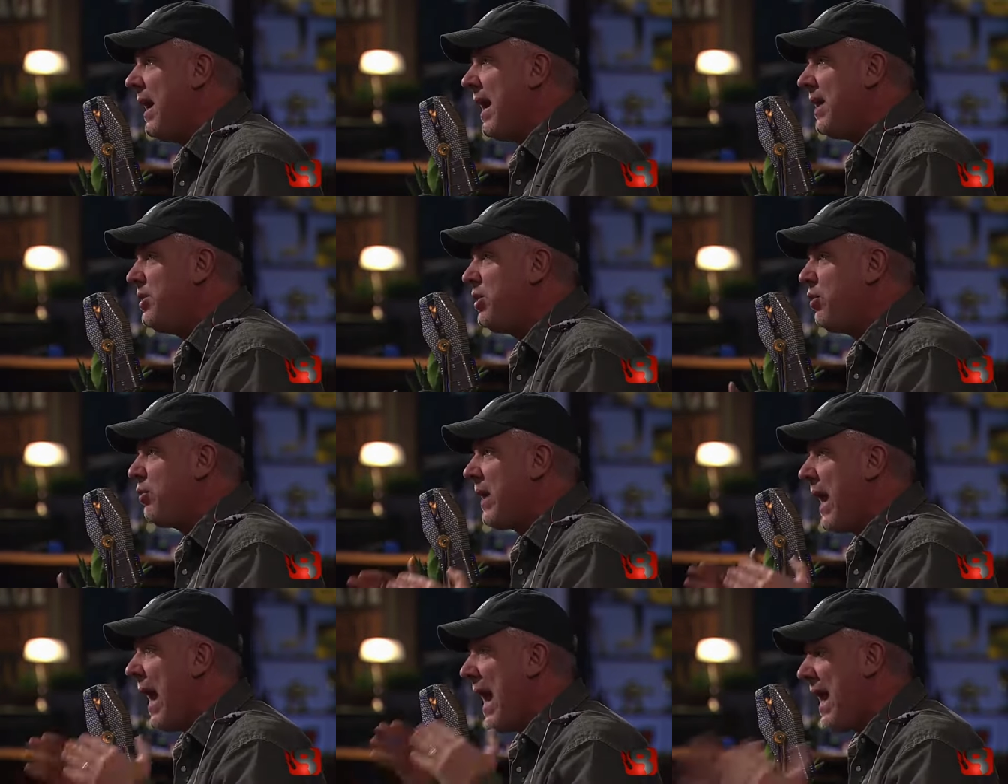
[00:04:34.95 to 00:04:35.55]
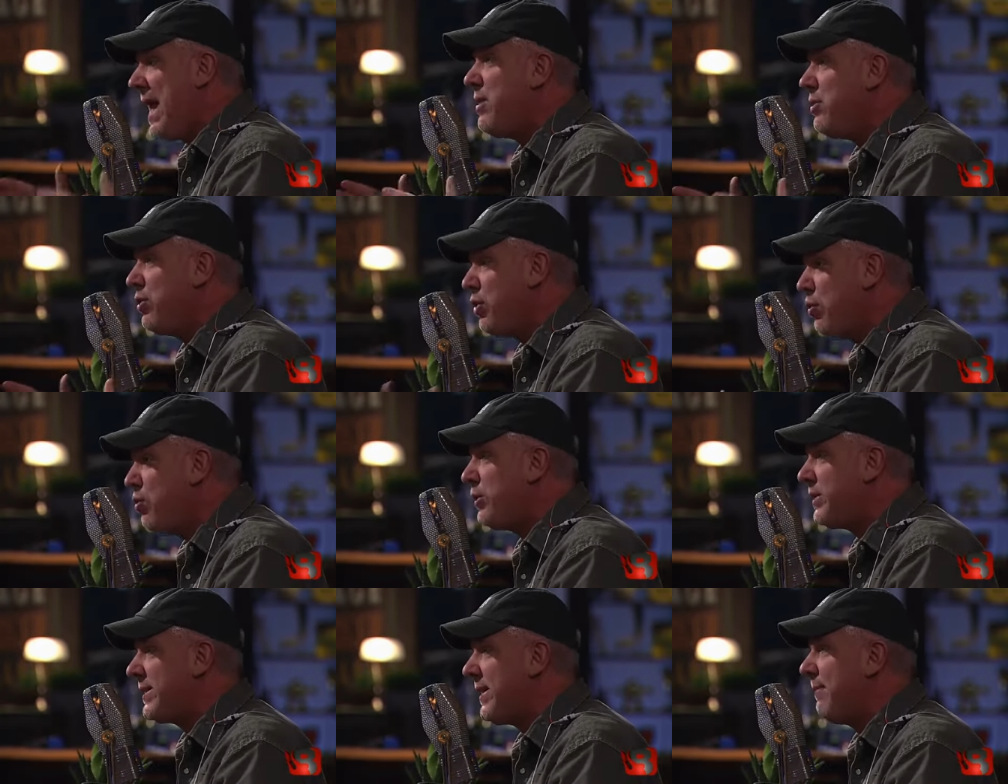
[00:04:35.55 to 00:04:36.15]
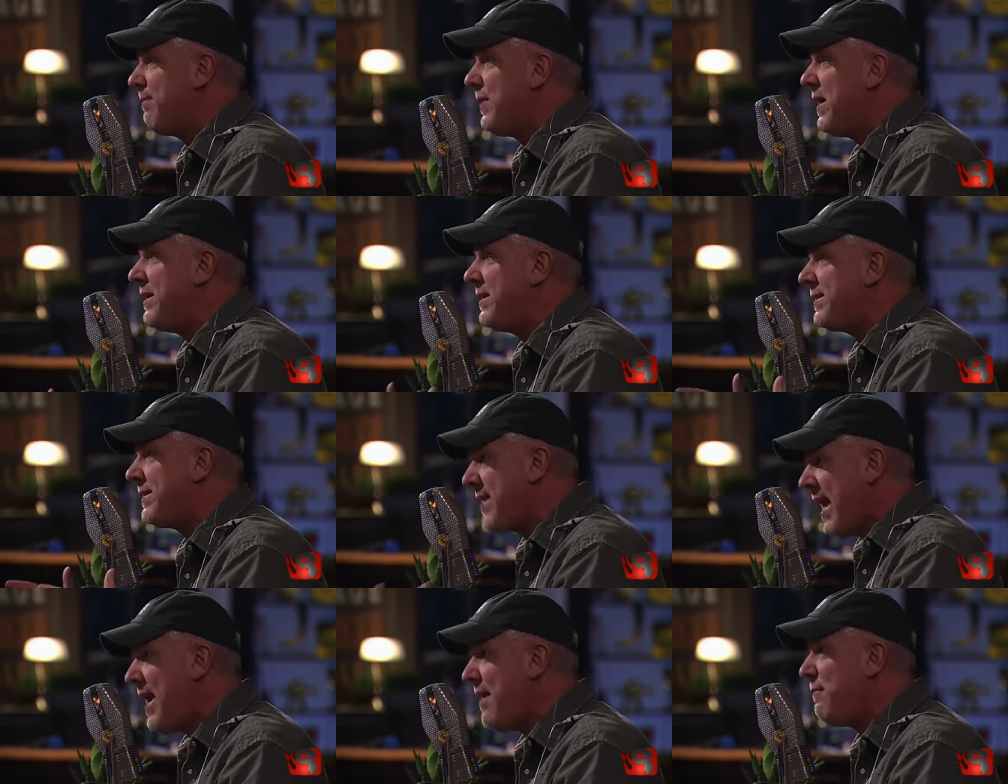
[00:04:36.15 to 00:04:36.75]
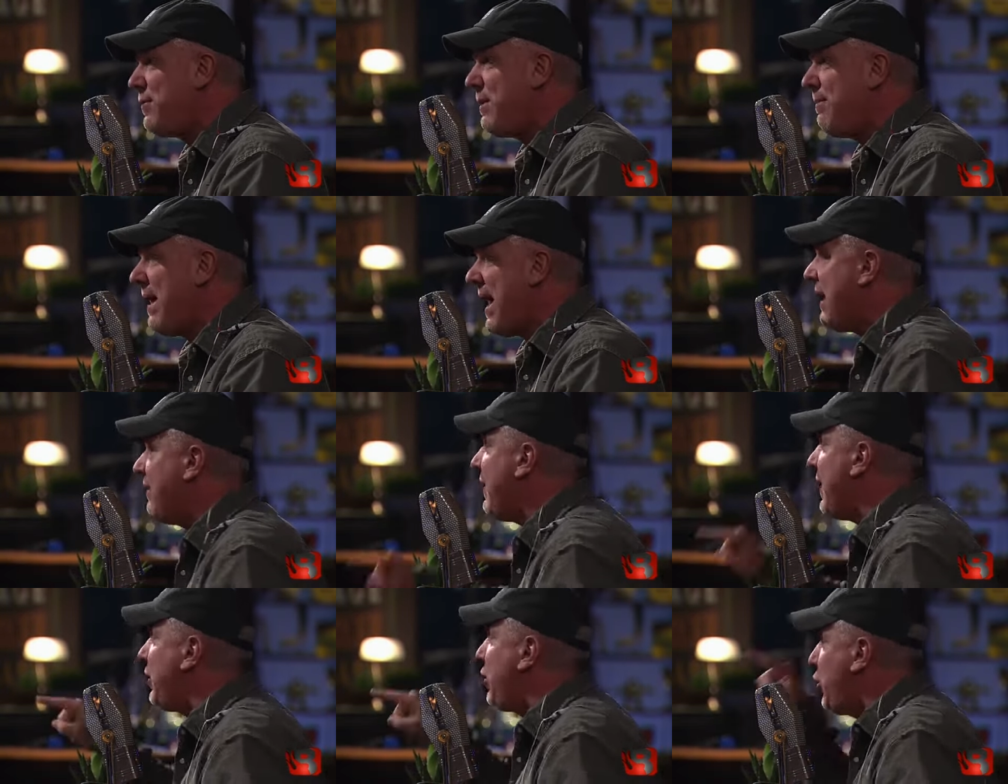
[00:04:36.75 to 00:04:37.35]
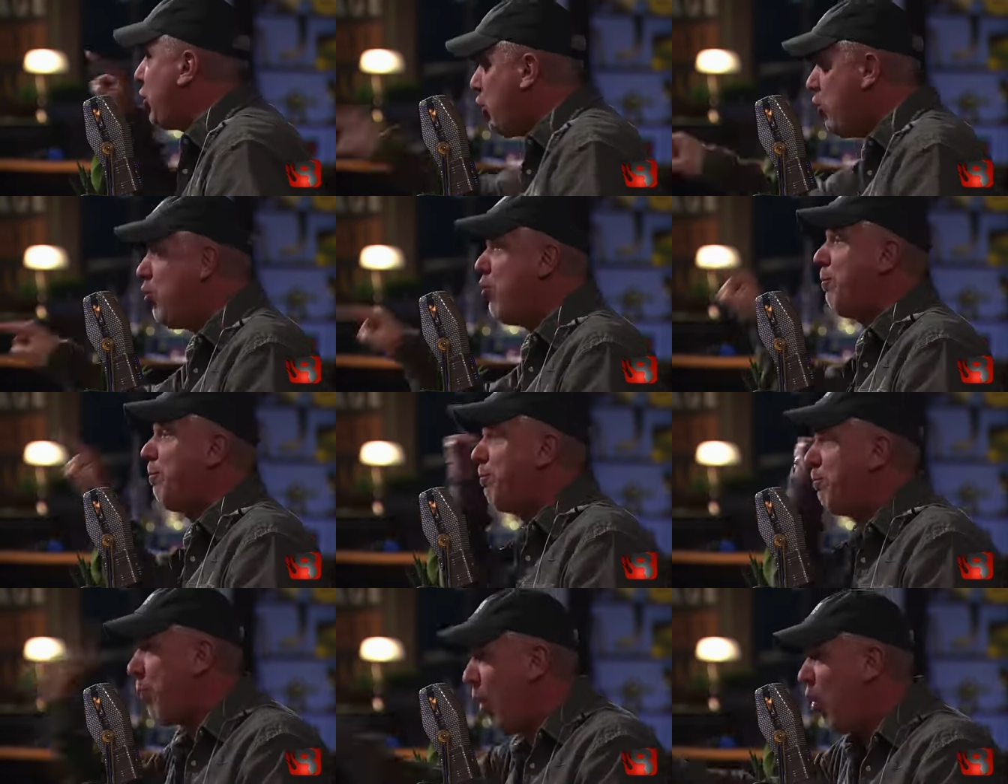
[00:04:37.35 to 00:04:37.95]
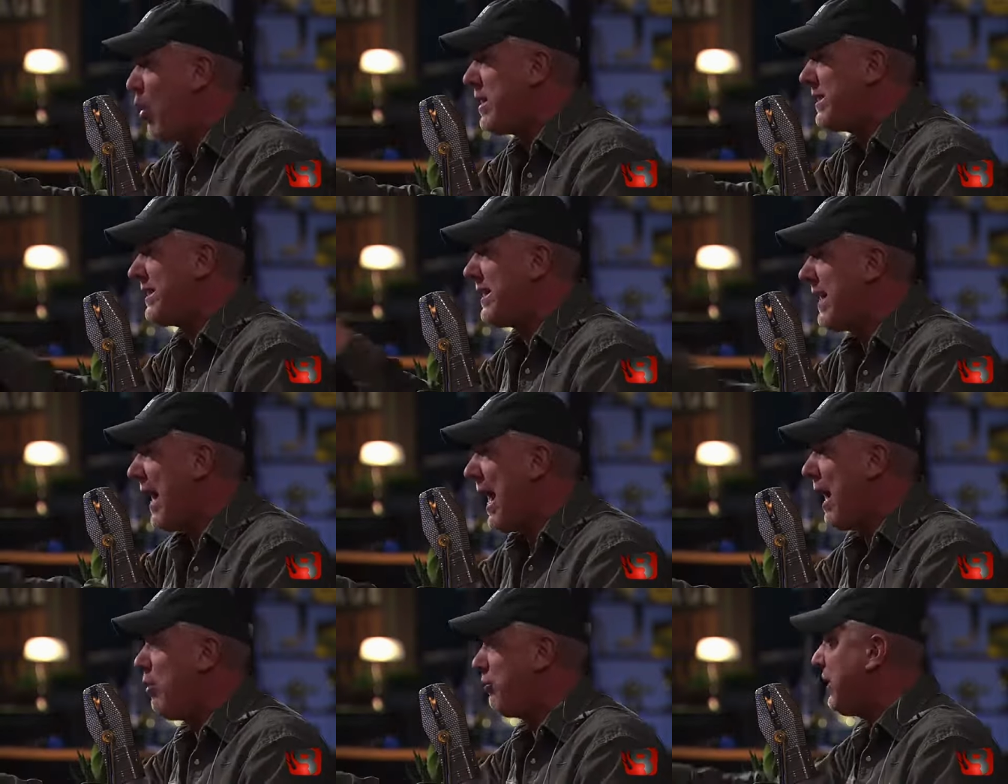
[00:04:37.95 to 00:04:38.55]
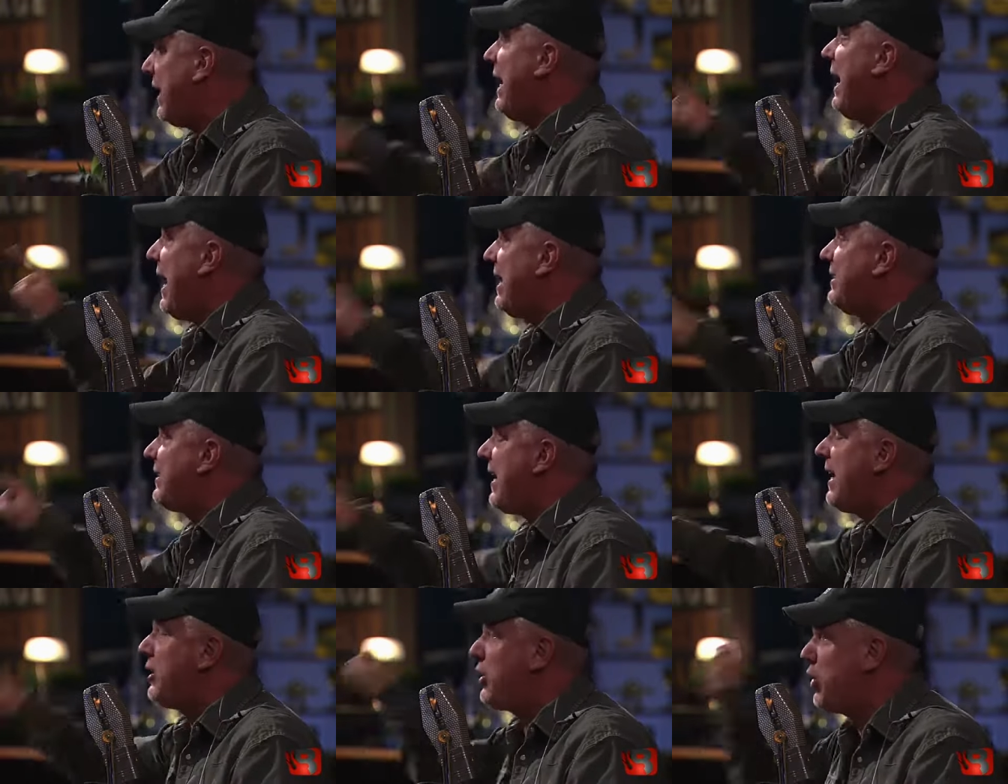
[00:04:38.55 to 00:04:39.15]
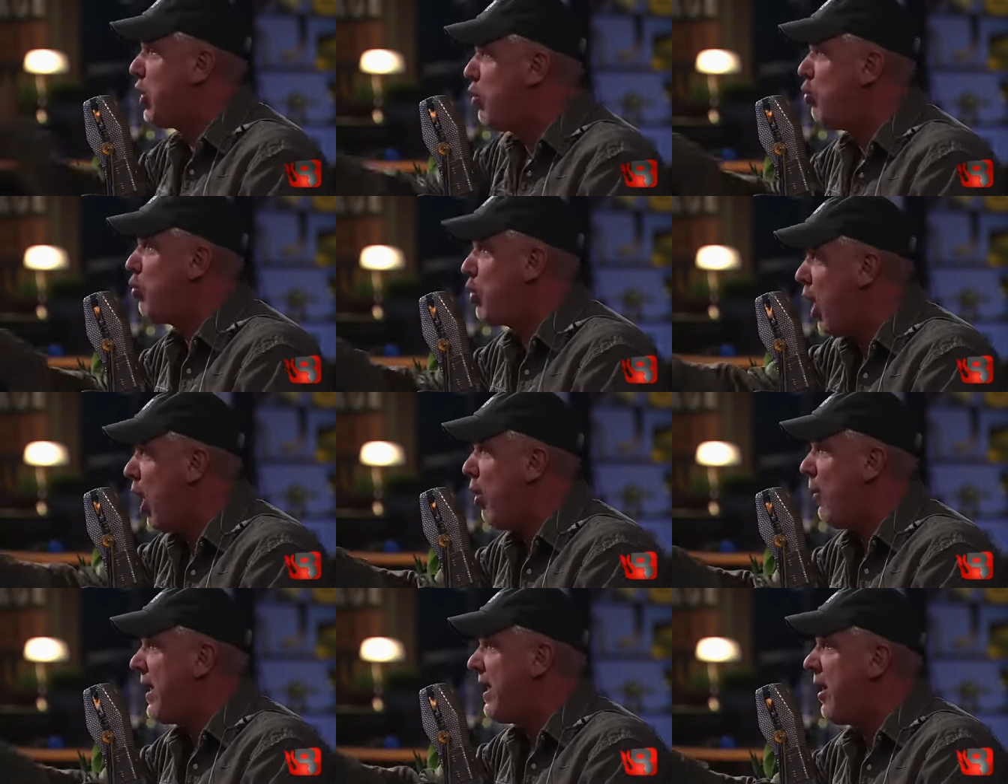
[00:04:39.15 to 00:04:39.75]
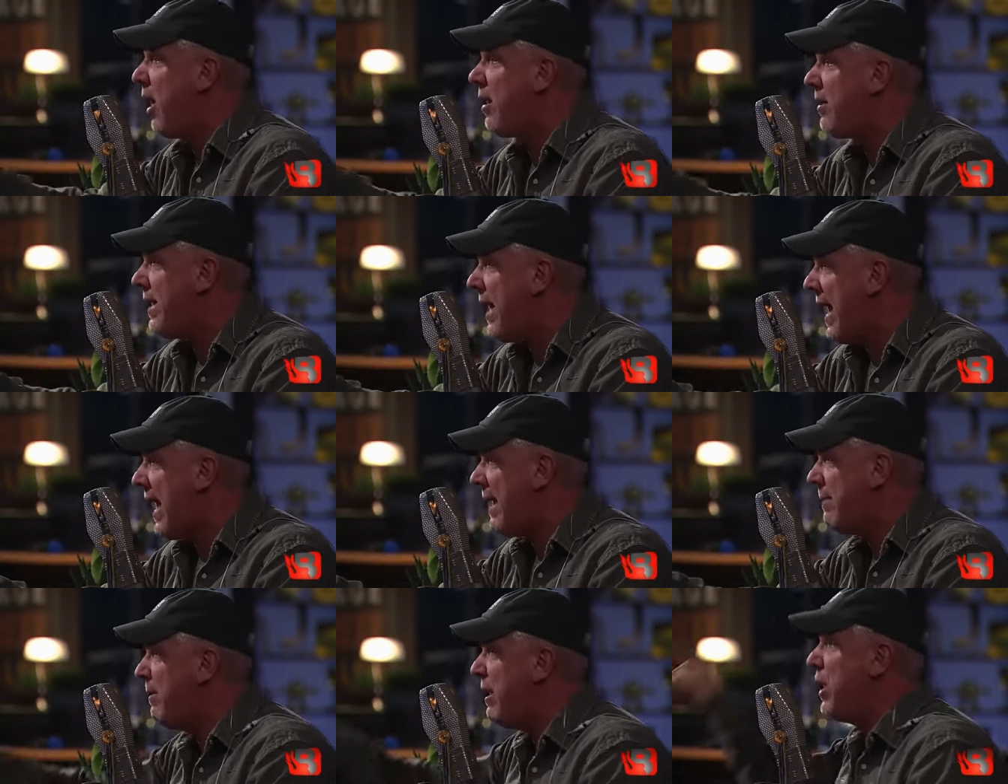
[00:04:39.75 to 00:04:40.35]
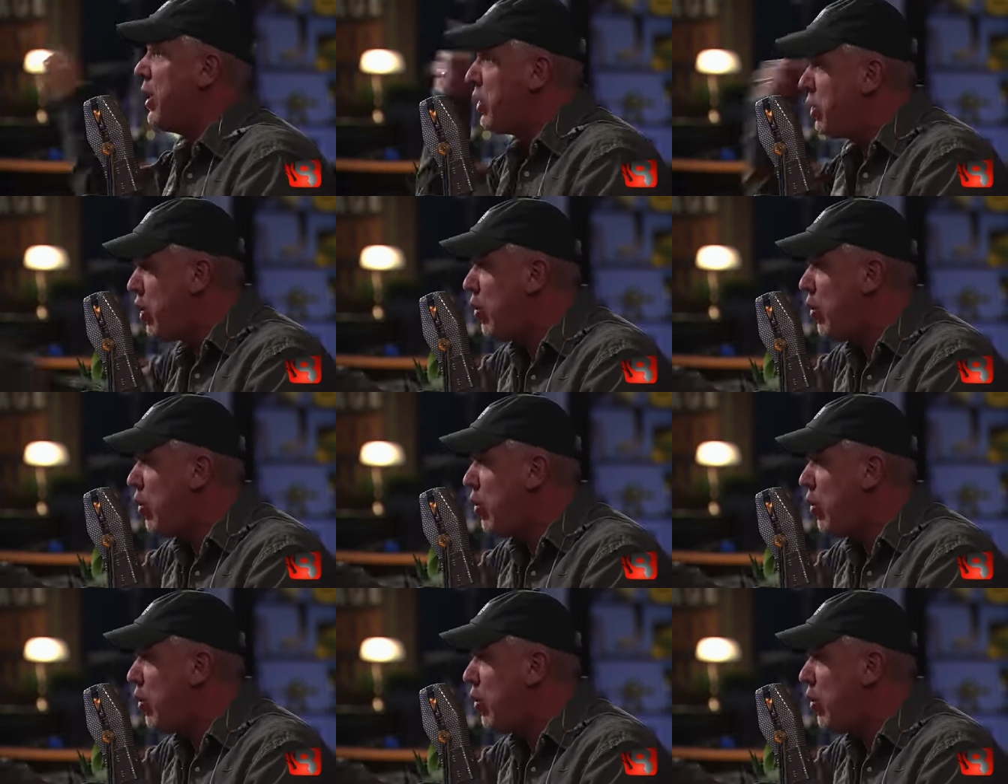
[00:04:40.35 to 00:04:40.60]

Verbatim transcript: and you can do something to save the man that you pointed out and said, You go in our name.